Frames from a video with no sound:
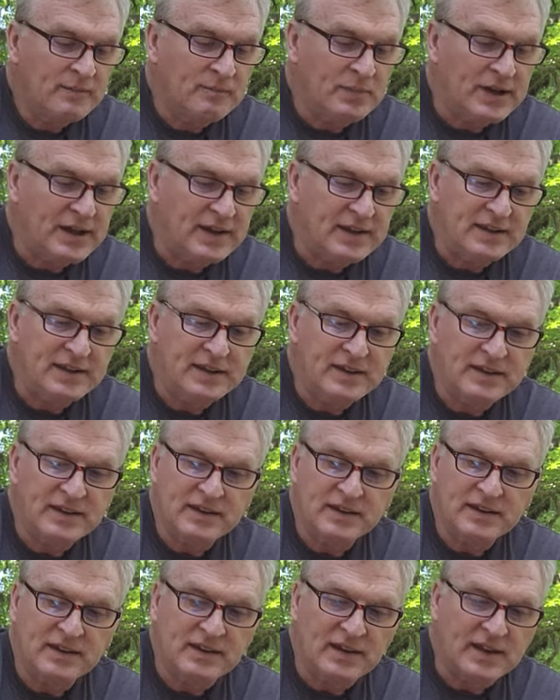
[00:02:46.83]
But
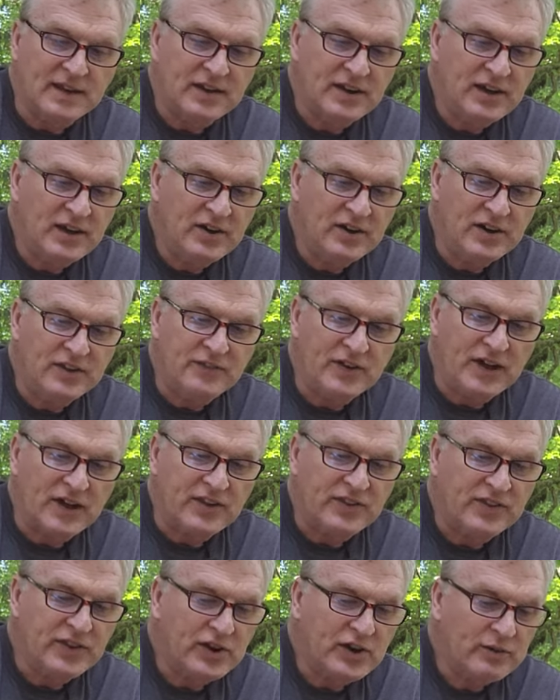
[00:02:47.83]
like here, you've got a
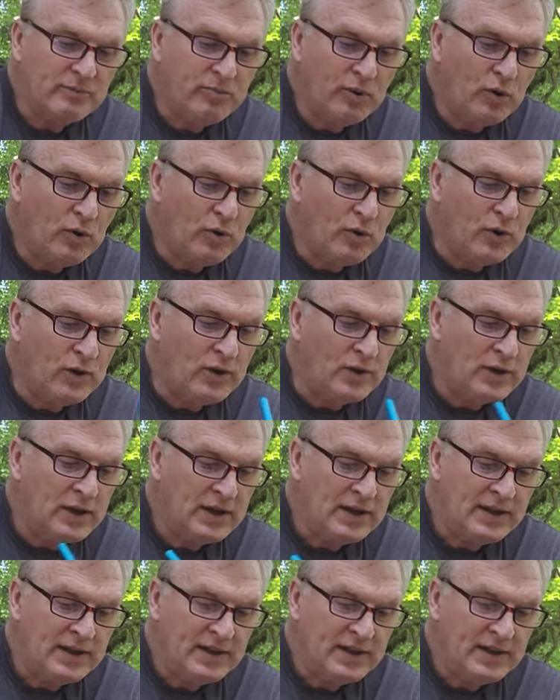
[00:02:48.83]
thicker pole.